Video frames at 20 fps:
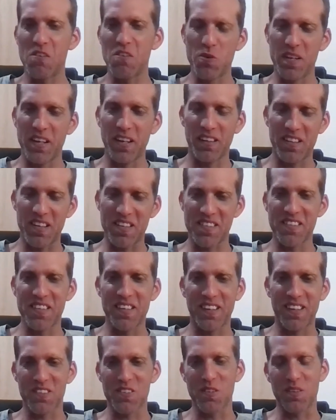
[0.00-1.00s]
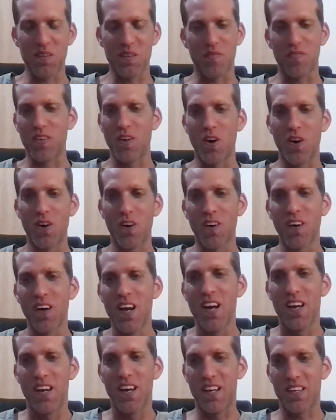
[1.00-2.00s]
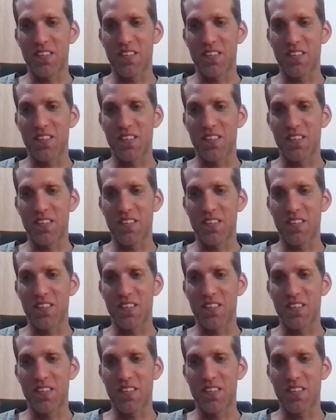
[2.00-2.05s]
you hear the sneakers on the floor.